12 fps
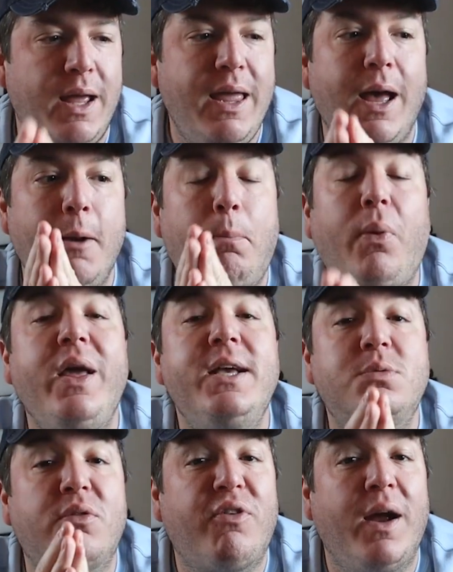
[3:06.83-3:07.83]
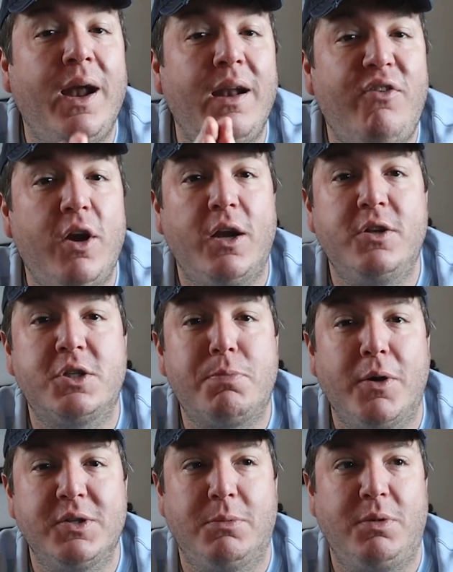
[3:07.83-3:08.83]
Again, please refrain if you're gonna
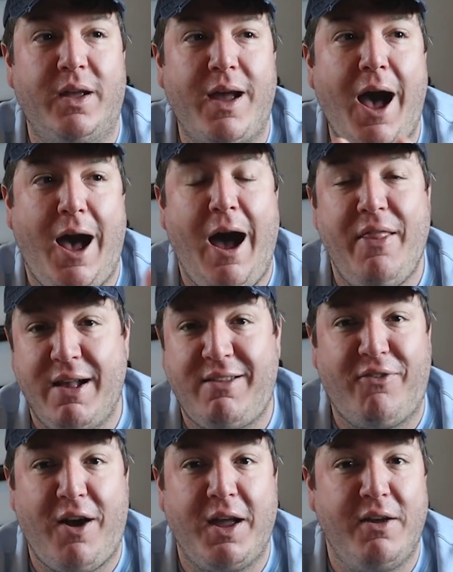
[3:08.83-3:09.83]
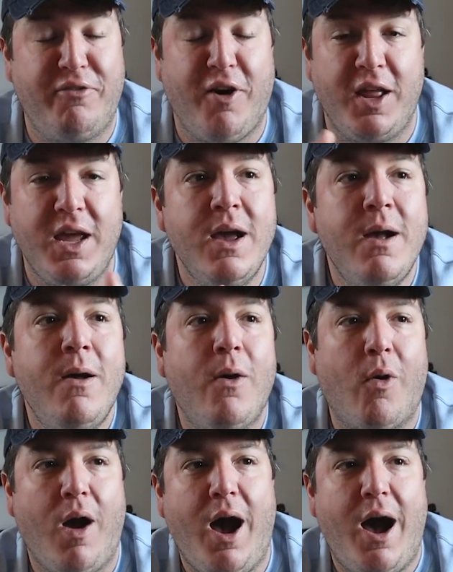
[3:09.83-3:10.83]
just post something like, haha, that's fucking funny,
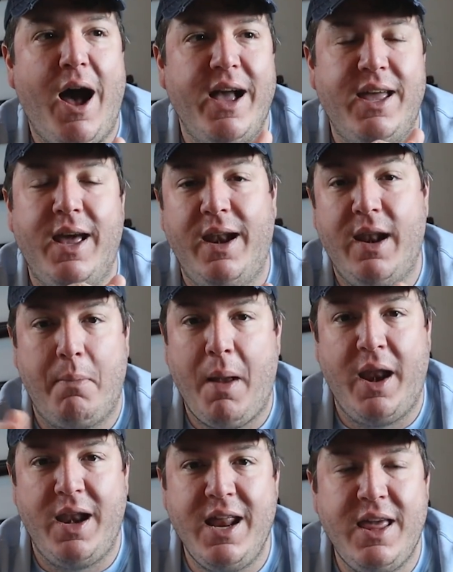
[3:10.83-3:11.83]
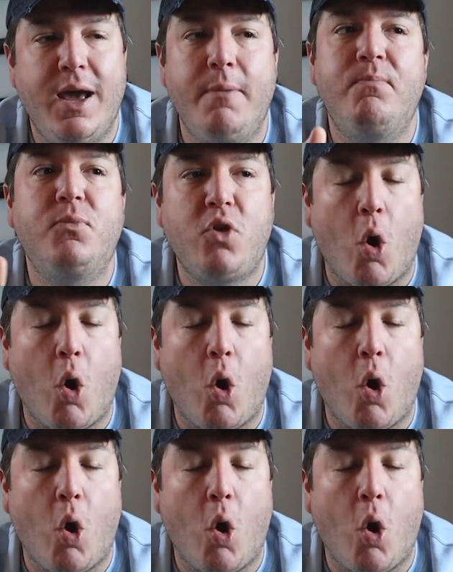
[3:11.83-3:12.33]
or haha, I get it, and I'm not an idiot.